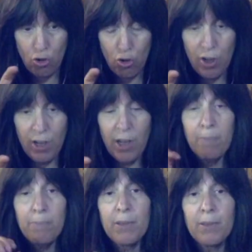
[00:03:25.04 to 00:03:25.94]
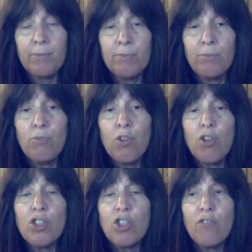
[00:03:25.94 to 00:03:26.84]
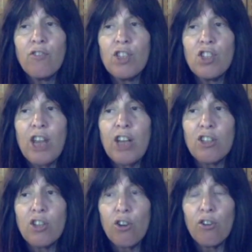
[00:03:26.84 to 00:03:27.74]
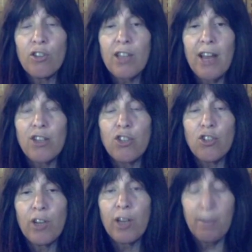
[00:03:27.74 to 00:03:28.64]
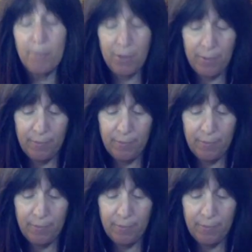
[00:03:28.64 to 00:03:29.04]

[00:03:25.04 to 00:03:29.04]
Turn it up. Notice the shifts and changes that occur inside as you turn it up.